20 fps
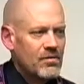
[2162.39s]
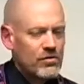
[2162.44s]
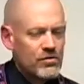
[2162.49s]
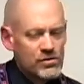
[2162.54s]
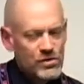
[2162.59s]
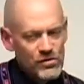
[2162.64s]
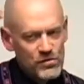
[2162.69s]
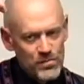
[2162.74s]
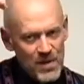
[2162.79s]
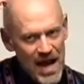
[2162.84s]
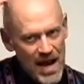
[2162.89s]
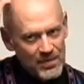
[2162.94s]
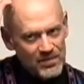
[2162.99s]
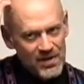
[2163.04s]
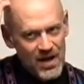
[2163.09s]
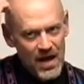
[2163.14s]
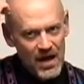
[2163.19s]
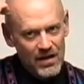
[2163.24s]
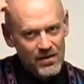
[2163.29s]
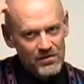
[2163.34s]
So she's
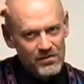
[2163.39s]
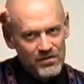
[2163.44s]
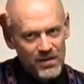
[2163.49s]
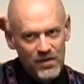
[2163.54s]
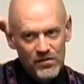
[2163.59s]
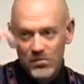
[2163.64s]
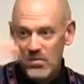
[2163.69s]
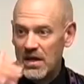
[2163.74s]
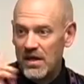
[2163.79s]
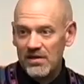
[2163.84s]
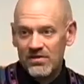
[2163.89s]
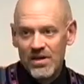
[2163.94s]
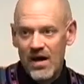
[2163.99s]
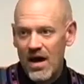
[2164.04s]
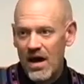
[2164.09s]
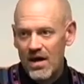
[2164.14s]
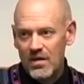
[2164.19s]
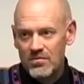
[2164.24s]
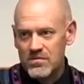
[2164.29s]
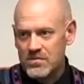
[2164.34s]
baptized as many
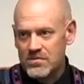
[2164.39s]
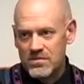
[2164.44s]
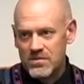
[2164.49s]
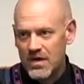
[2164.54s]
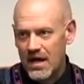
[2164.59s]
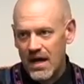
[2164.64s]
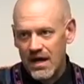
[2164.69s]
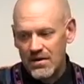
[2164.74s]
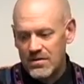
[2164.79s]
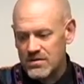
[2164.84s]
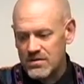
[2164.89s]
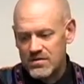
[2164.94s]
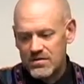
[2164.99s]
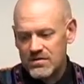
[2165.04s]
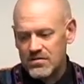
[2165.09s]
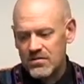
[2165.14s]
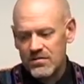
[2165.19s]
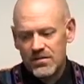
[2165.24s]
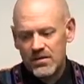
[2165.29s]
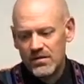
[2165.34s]
times
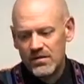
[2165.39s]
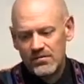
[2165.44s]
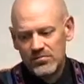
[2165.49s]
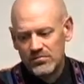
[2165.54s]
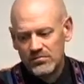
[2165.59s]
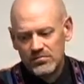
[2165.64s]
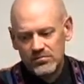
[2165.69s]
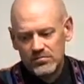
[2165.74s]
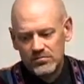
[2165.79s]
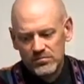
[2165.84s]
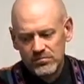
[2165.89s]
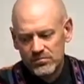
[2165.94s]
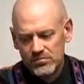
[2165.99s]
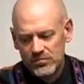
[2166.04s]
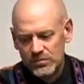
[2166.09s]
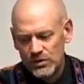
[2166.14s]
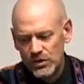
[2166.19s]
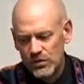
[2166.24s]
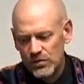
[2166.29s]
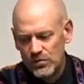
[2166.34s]
as
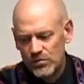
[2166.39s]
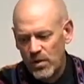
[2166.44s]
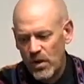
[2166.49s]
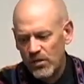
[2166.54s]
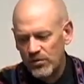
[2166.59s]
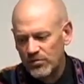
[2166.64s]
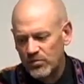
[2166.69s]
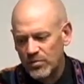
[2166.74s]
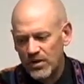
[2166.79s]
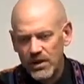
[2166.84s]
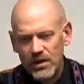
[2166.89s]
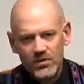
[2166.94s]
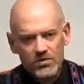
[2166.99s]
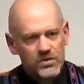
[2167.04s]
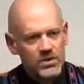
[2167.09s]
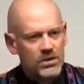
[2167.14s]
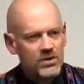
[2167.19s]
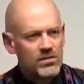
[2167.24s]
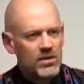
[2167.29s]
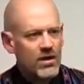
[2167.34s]
she was supposed to be.
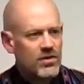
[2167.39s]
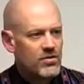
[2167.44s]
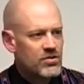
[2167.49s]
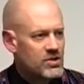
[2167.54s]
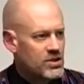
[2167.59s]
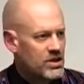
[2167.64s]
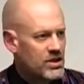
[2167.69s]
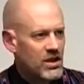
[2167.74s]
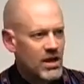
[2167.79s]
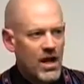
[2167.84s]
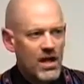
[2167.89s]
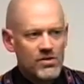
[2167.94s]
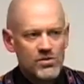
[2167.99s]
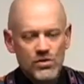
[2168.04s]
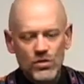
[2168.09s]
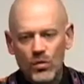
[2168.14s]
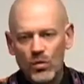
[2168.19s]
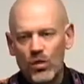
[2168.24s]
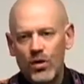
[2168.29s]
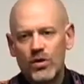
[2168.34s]
She had done her
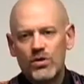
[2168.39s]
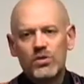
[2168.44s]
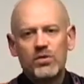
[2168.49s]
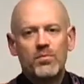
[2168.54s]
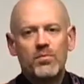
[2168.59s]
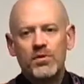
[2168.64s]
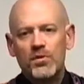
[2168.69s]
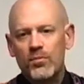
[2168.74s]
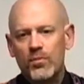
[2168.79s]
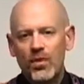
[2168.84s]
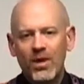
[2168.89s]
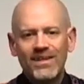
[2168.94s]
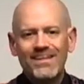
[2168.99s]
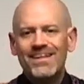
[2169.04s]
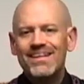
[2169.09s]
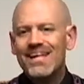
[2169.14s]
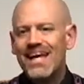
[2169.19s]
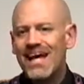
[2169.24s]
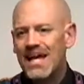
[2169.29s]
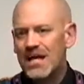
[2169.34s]
genealogical work. You, you bring
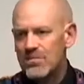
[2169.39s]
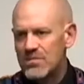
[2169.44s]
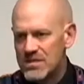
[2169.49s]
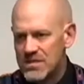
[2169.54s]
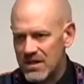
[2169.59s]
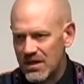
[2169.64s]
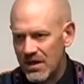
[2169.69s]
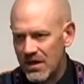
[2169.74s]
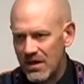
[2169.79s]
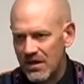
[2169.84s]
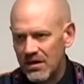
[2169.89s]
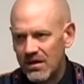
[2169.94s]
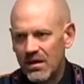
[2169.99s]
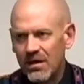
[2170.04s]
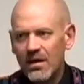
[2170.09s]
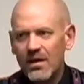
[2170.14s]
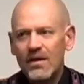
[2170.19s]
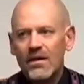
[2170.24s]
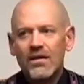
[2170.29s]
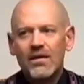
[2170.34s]
the names in,
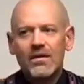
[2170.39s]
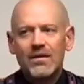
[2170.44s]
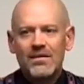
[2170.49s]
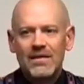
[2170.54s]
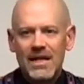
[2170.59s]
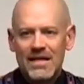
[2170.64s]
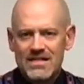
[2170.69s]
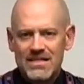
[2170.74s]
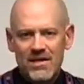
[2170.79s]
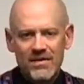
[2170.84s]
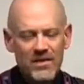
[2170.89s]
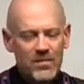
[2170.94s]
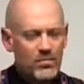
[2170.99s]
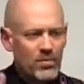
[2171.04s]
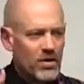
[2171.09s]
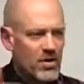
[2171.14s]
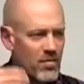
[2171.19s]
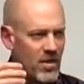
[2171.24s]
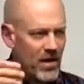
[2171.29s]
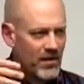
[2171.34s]
that's how they
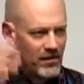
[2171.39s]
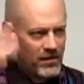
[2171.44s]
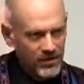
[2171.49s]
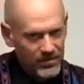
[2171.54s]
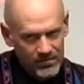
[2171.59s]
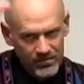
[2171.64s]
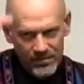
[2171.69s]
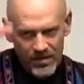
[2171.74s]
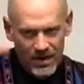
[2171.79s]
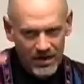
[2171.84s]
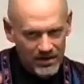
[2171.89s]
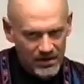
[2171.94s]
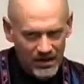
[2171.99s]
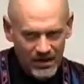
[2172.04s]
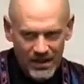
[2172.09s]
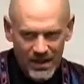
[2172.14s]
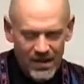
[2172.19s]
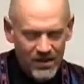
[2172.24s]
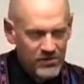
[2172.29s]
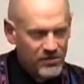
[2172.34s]
put him on the, on the
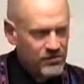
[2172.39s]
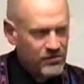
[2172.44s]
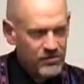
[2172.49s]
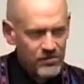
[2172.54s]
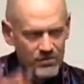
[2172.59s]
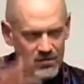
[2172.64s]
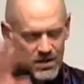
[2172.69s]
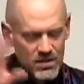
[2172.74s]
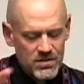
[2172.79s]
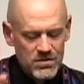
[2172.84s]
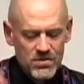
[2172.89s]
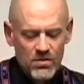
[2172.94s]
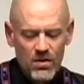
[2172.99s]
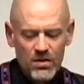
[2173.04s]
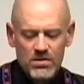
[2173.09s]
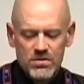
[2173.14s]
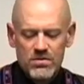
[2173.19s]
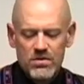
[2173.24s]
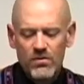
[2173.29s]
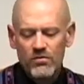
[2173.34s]
list and, and so
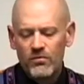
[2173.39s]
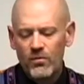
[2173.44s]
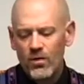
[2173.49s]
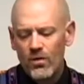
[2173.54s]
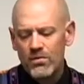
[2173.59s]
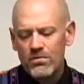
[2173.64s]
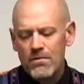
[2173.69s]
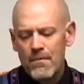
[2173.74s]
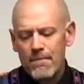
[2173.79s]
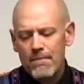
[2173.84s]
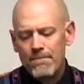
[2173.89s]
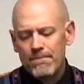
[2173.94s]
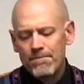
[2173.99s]
on and so forth.